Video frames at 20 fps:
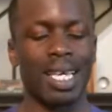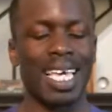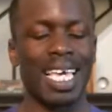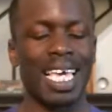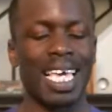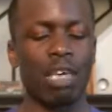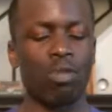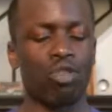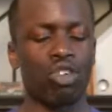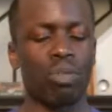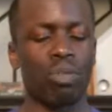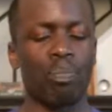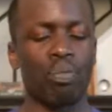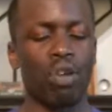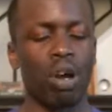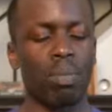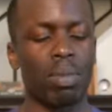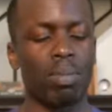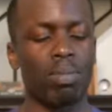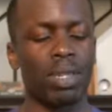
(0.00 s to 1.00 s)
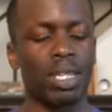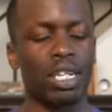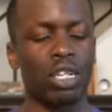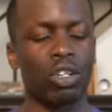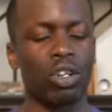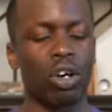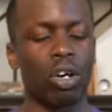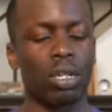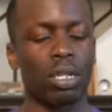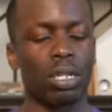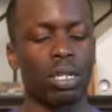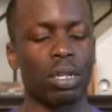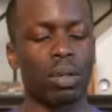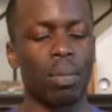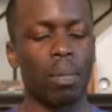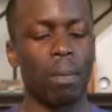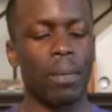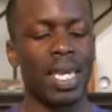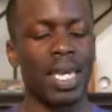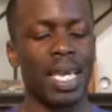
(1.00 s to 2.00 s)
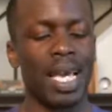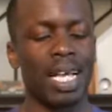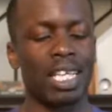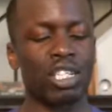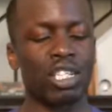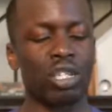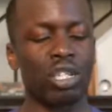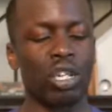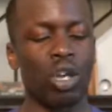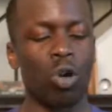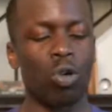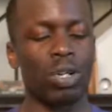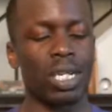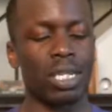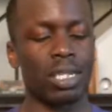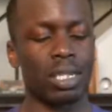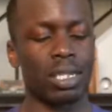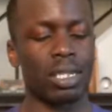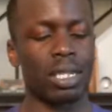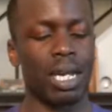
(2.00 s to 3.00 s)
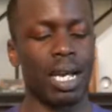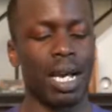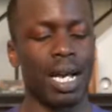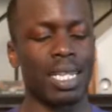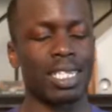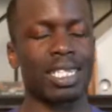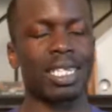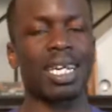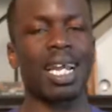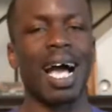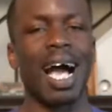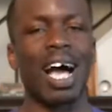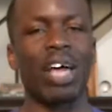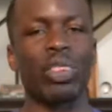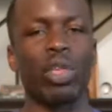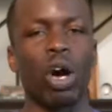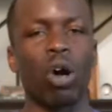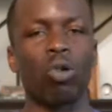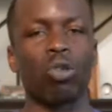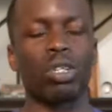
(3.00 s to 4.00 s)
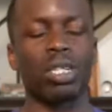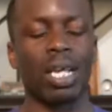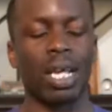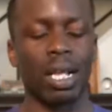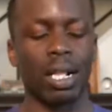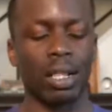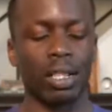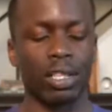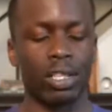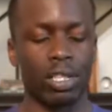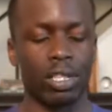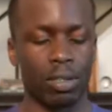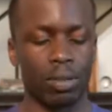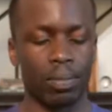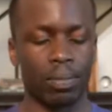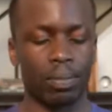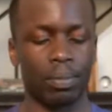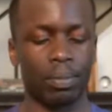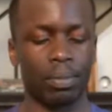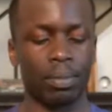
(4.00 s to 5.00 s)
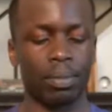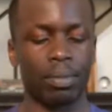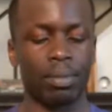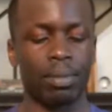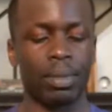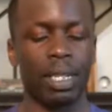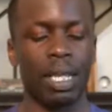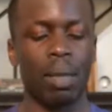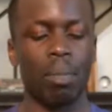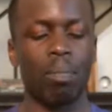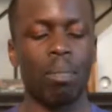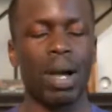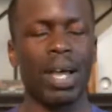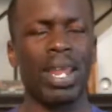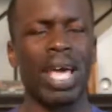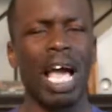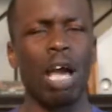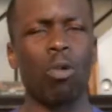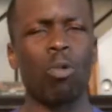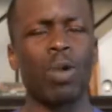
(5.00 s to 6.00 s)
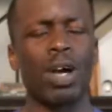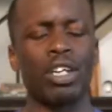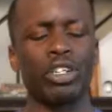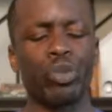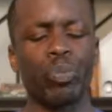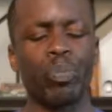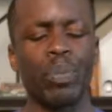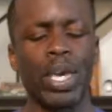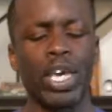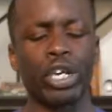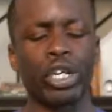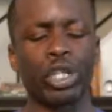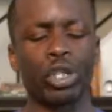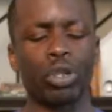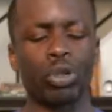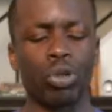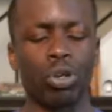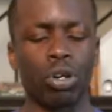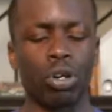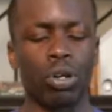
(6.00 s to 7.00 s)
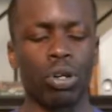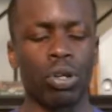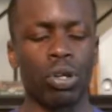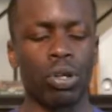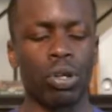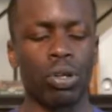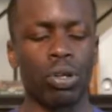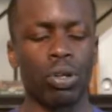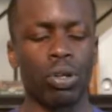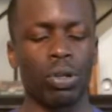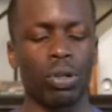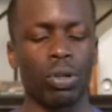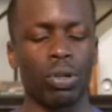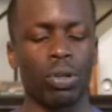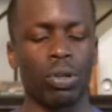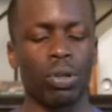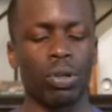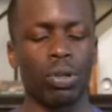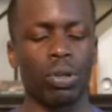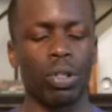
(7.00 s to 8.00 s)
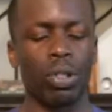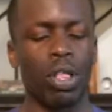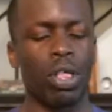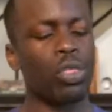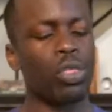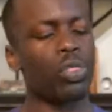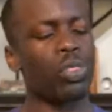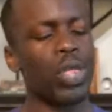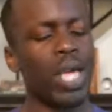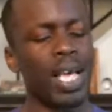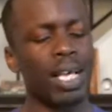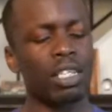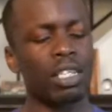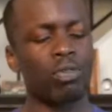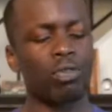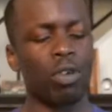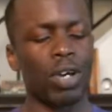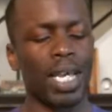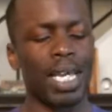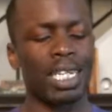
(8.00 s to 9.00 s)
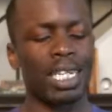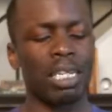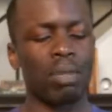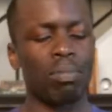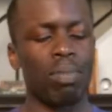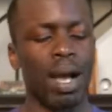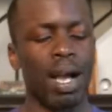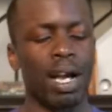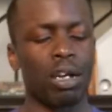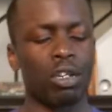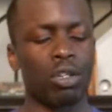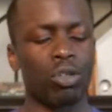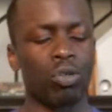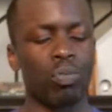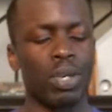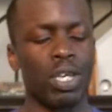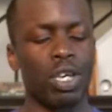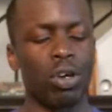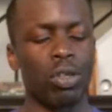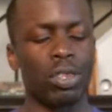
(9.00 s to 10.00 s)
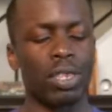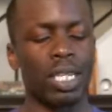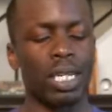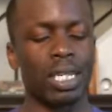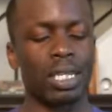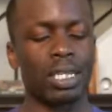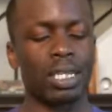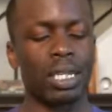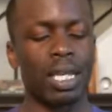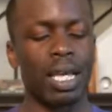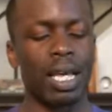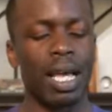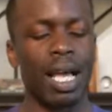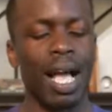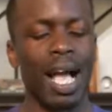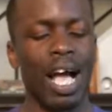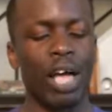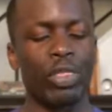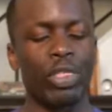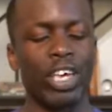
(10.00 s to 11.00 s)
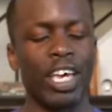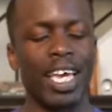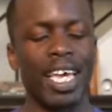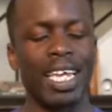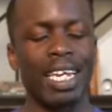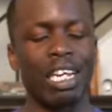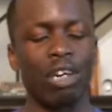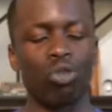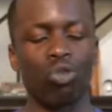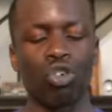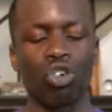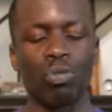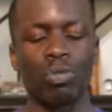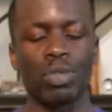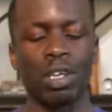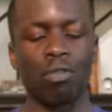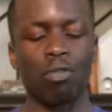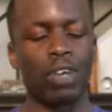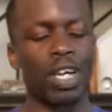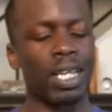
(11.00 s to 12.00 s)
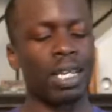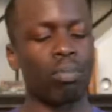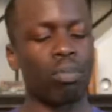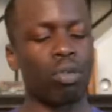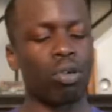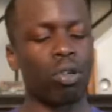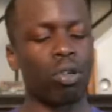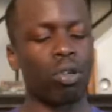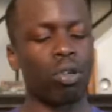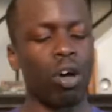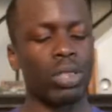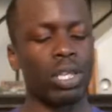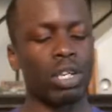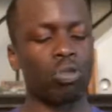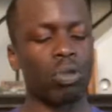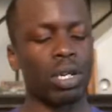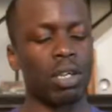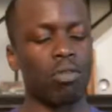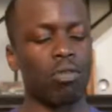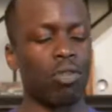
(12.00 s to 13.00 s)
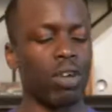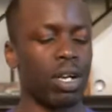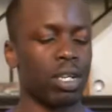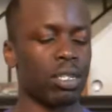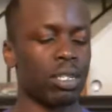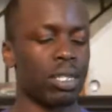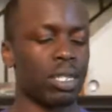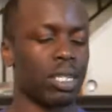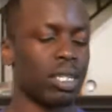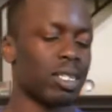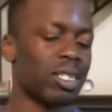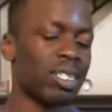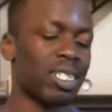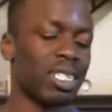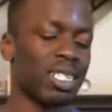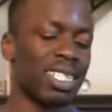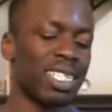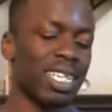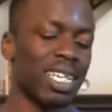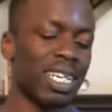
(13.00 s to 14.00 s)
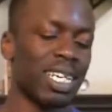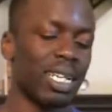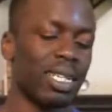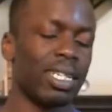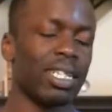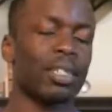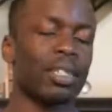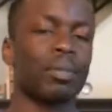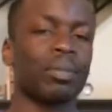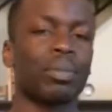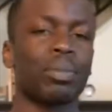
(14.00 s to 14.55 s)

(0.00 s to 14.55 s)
he would probably not be as noticed as in other hotels. But I want to make sure. Thanks for getting back to me on this. Are there any rooms available on the 21st? Sincerely,